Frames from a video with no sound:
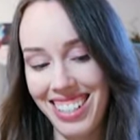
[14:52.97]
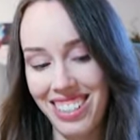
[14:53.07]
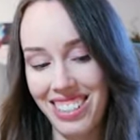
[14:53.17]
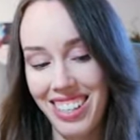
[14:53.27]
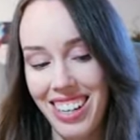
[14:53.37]
Oh,
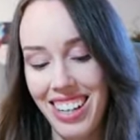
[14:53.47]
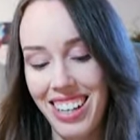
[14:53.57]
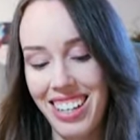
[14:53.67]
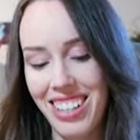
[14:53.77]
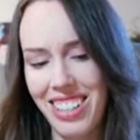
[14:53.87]

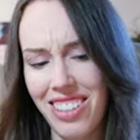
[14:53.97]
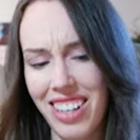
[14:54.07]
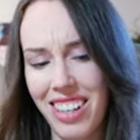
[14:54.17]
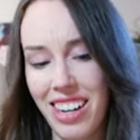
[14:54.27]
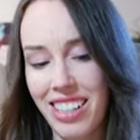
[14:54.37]
sorry
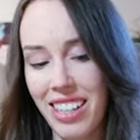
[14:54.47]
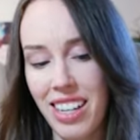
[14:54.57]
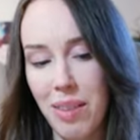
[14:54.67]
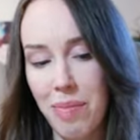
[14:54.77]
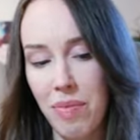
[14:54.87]
guys, I
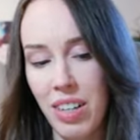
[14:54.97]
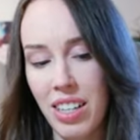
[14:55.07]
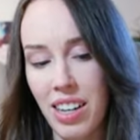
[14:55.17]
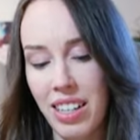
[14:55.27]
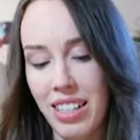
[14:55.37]
keep
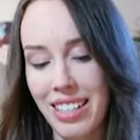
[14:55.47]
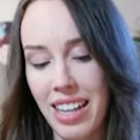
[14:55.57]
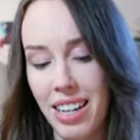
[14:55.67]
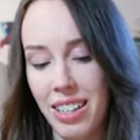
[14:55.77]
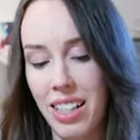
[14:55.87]
cutting this
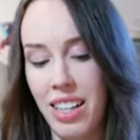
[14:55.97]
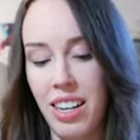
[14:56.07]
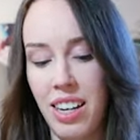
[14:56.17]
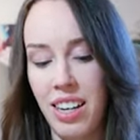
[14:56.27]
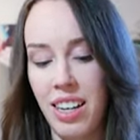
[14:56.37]
out of the
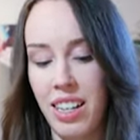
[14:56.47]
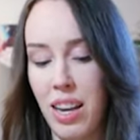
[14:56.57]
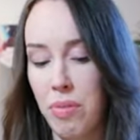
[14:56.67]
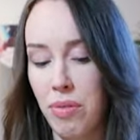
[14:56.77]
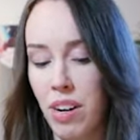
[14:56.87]

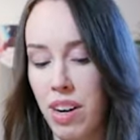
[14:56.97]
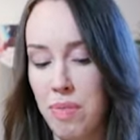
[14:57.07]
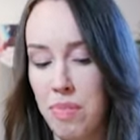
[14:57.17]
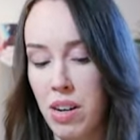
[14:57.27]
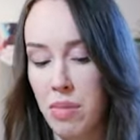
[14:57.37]
can frame,
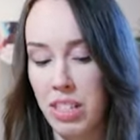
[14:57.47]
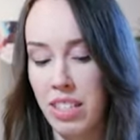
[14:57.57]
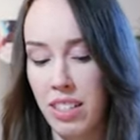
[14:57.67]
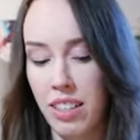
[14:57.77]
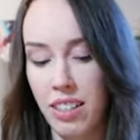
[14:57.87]
my
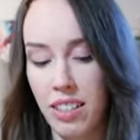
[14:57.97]
mistake.